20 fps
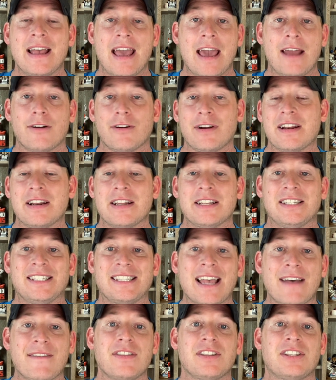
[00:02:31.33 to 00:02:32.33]
entering his
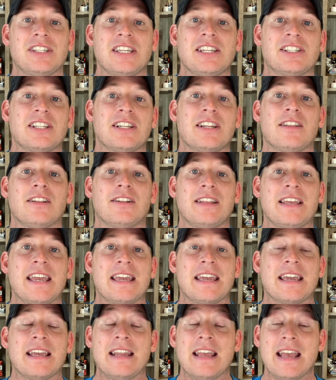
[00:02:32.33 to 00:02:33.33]
7th season in the
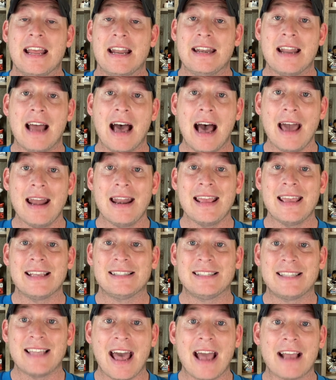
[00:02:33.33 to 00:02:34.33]
league, and not
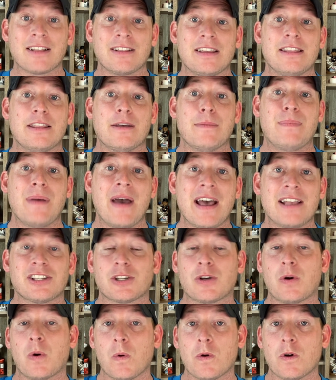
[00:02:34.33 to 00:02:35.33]
exactly the
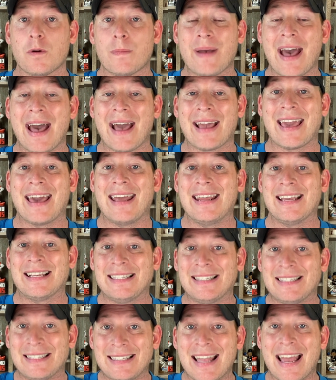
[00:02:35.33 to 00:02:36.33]
best quarterback at
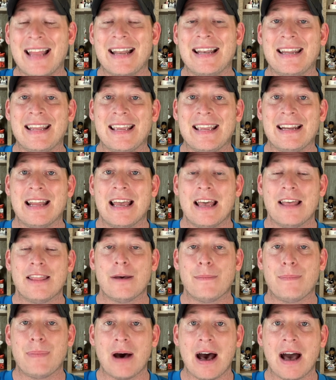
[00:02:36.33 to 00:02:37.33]
extending
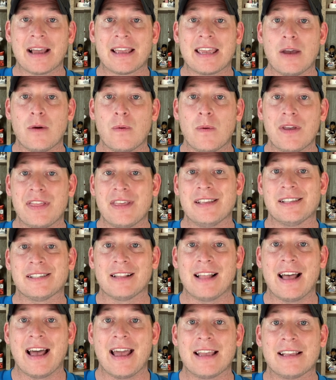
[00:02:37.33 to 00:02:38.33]
the pocket with his
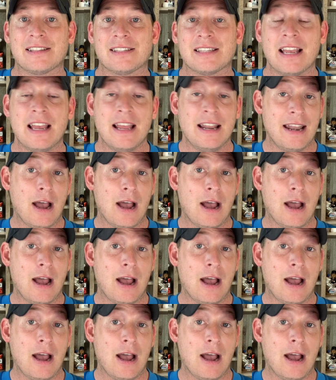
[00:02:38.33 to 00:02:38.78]
legs.